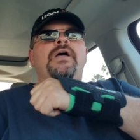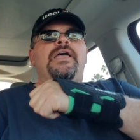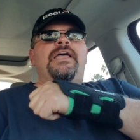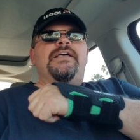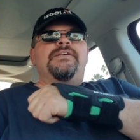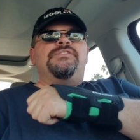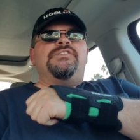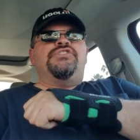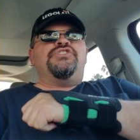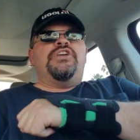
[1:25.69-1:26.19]

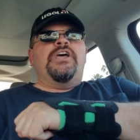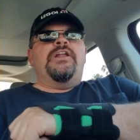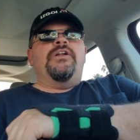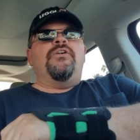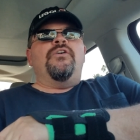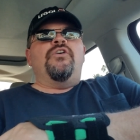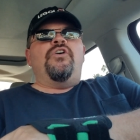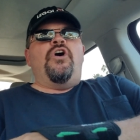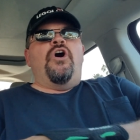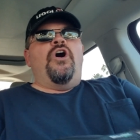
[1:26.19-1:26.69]
is a
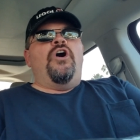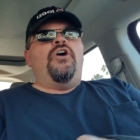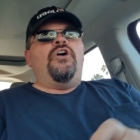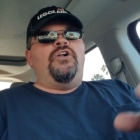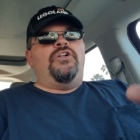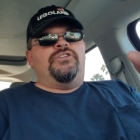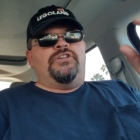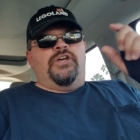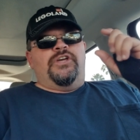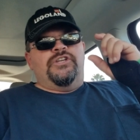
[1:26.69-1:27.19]
channel
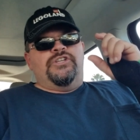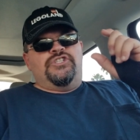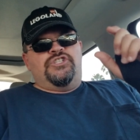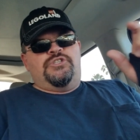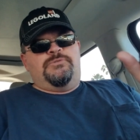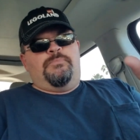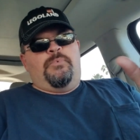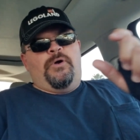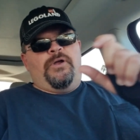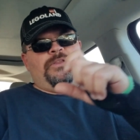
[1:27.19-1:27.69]
called
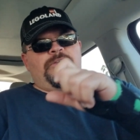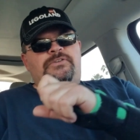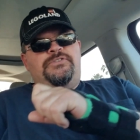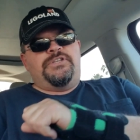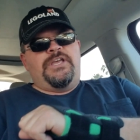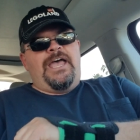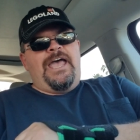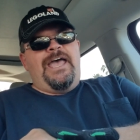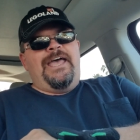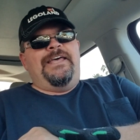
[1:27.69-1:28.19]
Spoilers
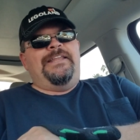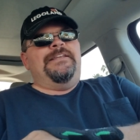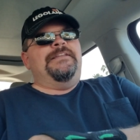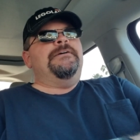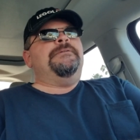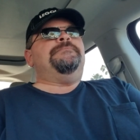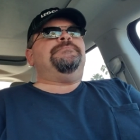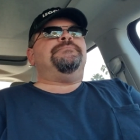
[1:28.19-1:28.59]
Ahead,